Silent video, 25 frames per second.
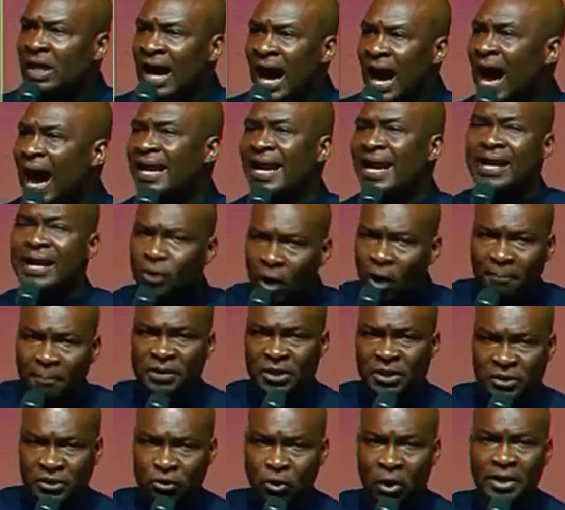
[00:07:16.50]
and end up
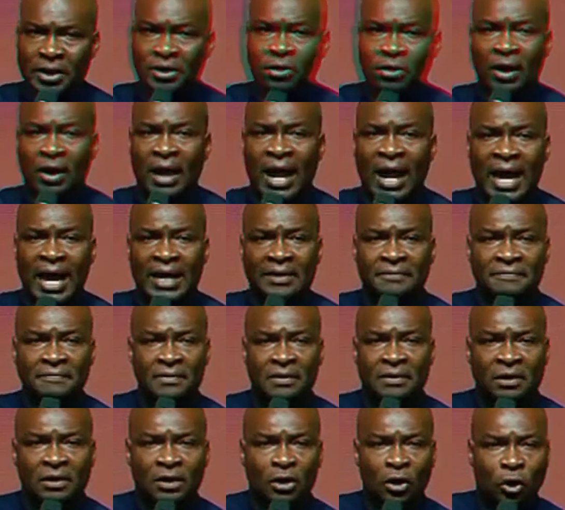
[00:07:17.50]
destroying your life.
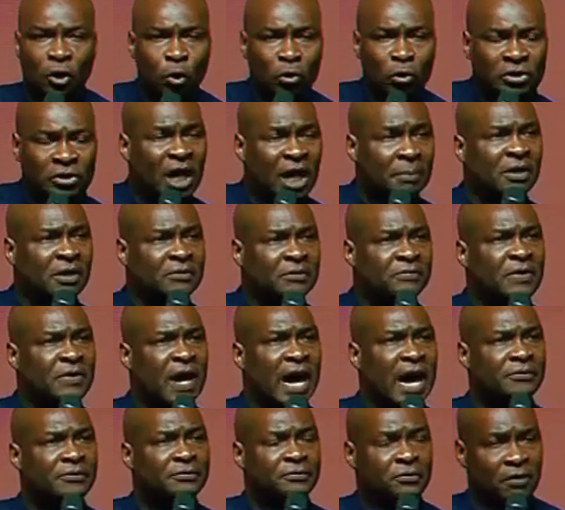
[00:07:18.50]
Luke chapter
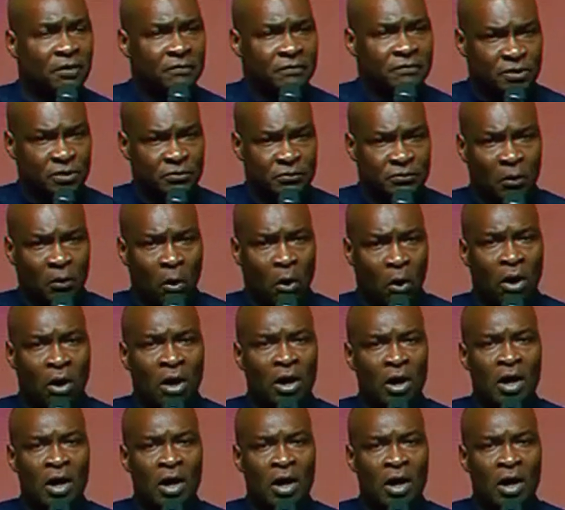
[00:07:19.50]
5 from verse 4.